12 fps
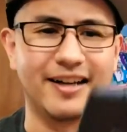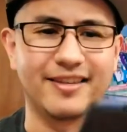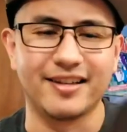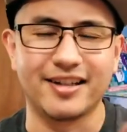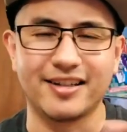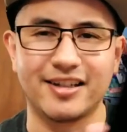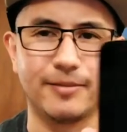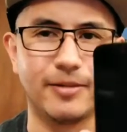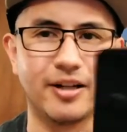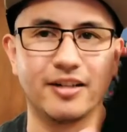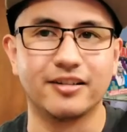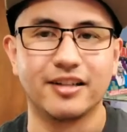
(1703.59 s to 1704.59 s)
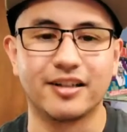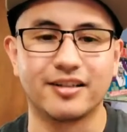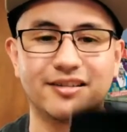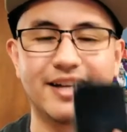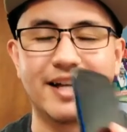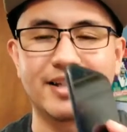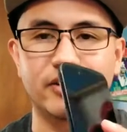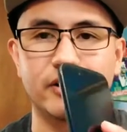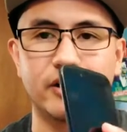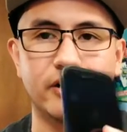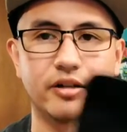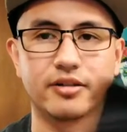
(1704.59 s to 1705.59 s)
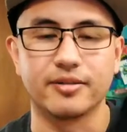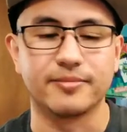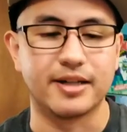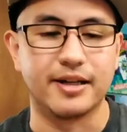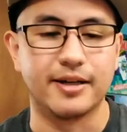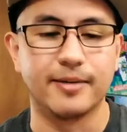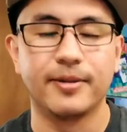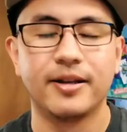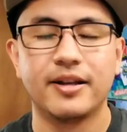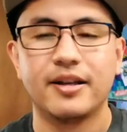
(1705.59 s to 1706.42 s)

I think I bought it like last year or sometime.